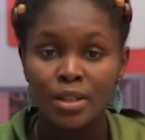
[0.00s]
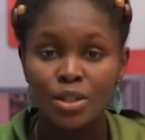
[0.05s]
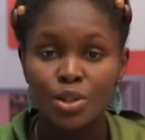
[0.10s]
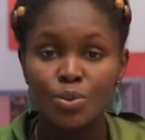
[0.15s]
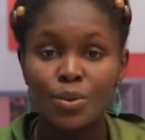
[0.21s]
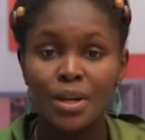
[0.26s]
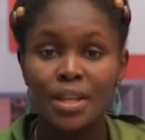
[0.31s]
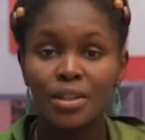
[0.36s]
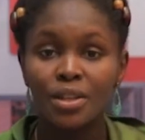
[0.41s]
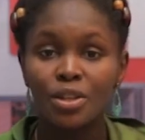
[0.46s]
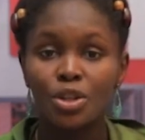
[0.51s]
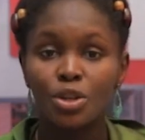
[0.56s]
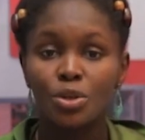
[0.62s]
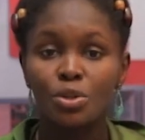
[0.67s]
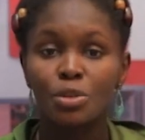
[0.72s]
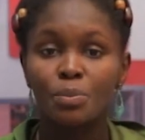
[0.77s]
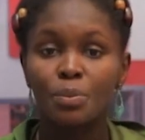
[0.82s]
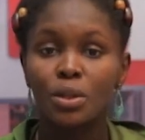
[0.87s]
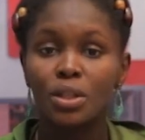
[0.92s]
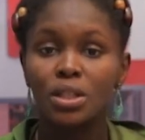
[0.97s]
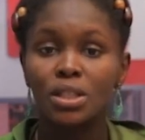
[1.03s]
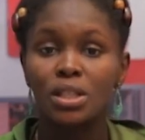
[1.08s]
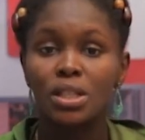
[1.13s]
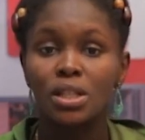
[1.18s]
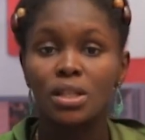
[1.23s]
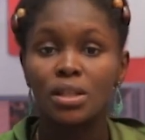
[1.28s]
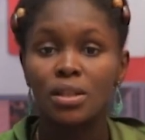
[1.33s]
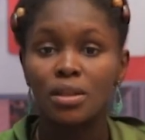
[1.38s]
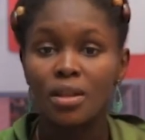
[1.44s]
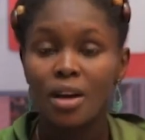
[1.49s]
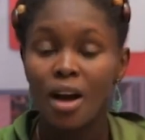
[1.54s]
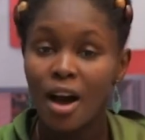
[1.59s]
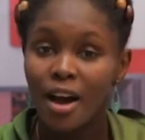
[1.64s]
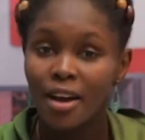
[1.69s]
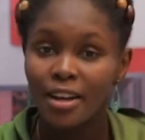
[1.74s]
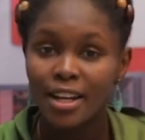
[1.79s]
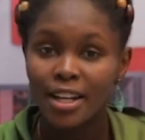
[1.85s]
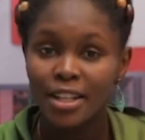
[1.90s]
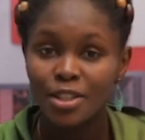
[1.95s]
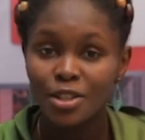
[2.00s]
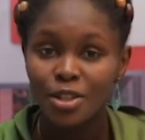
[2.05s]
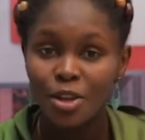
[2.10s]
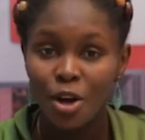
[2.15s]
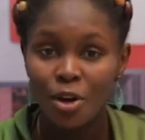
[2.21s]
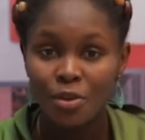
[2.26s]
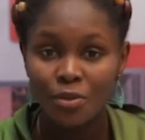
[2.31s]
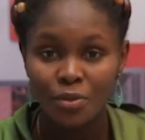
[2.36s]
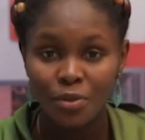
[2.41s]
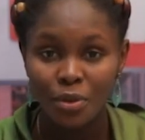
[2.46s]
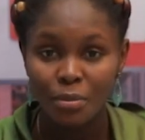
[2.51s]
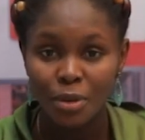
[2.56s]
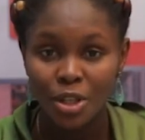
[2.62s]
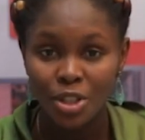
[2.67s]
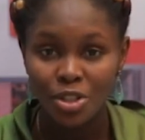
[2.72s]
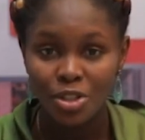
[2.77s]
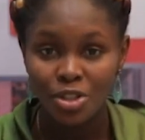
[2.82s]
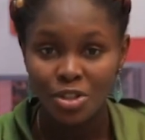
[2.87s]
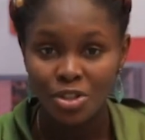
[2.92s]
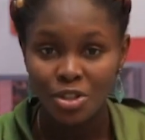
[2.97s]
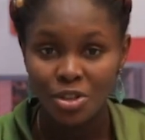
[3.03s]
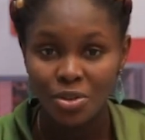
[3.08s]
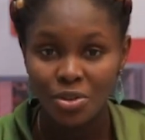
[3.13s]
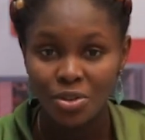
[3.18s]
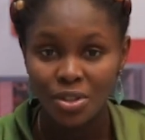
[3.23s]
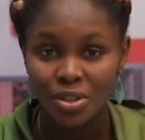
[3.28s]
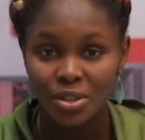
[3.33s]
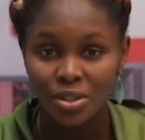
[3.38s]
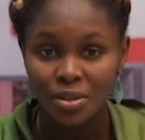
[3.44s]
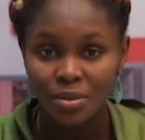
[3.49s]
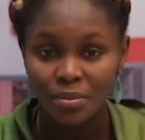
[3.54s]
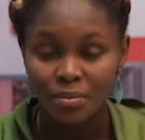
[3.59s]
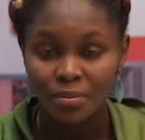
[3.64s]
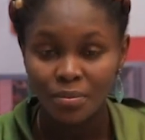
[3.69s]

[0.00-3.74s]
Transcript: To end the news bulletin, the highlights of the major stories.